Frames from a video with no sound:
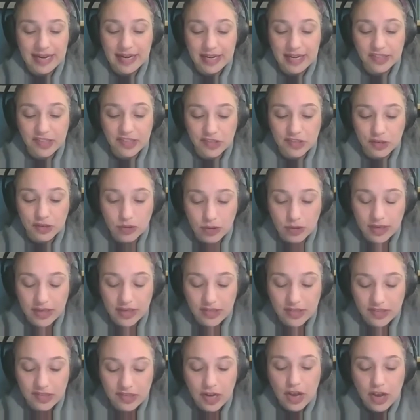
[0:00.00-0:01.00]
in its
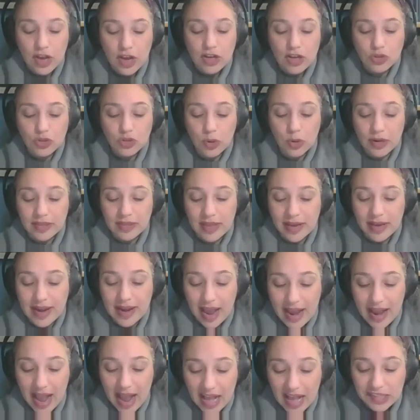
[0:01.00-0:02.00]
students toward the
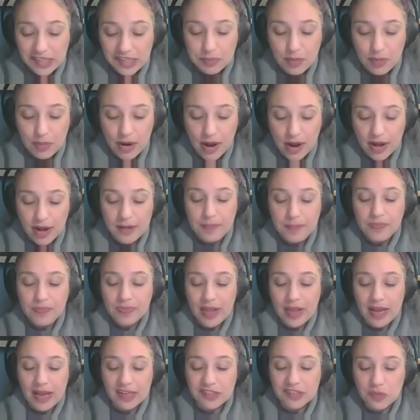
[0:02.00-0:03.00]
diaspora
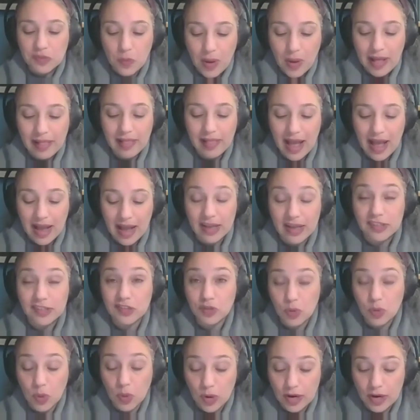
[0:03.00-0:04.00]
as well
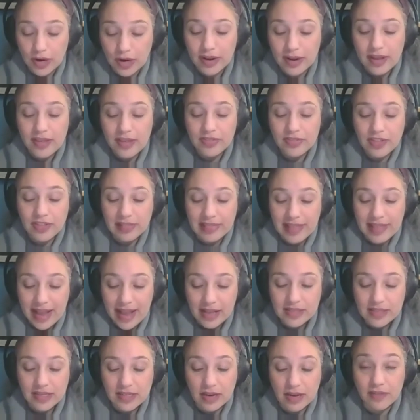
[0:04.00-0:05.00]
as toward the
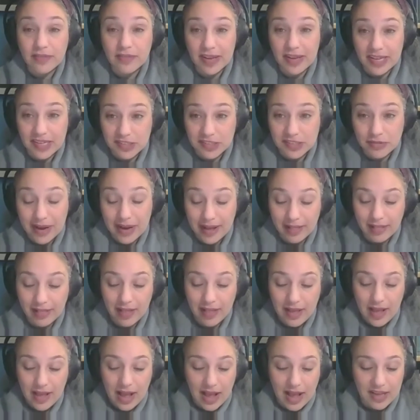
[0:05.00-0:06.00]
land of
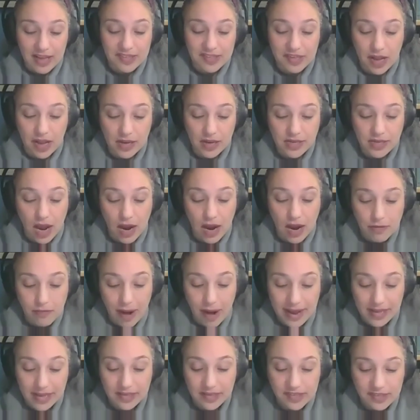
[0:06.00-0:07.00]
Israel, as Kadar
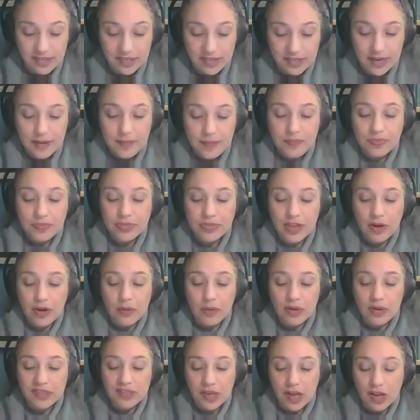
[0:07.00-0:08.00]
writes.
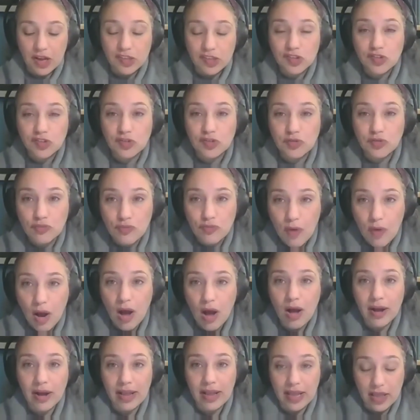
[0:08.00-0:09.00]
There was a
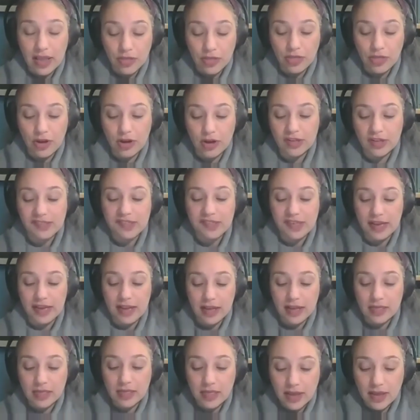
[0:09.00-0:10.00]
strong ethos
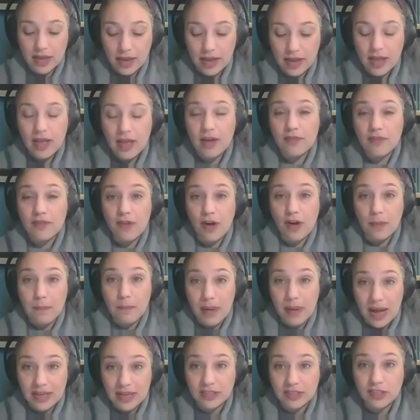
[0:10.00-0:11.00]
in the
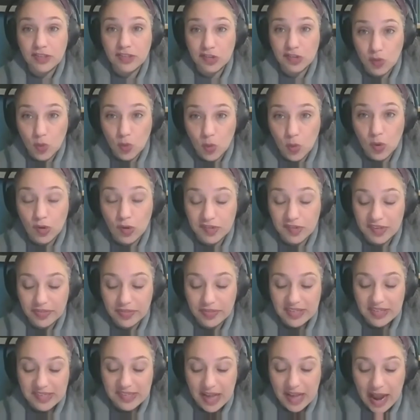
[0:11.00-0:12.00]
Farban schools,
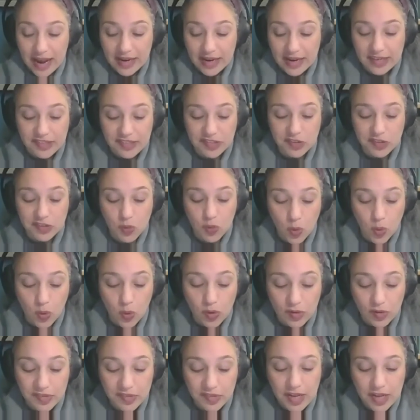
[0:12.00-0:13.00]
in the Zionist
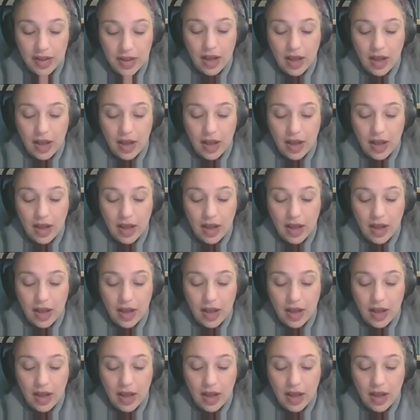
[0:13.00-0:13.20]
schools,